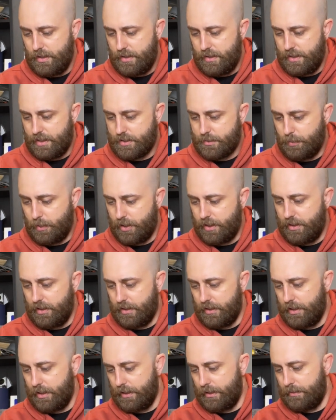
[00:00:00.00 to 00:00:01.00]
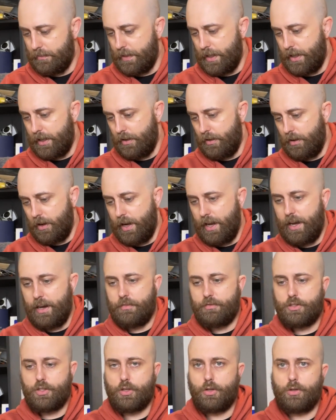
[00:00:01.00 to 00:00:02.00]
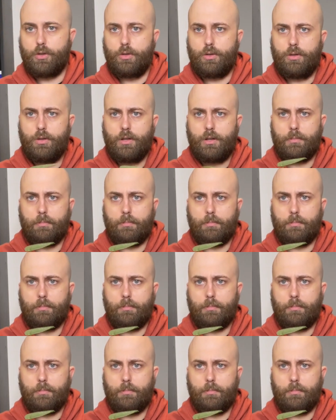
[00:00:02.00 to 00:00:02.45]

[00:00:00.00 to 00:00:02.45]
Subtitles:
that's my thinking. Now I have 2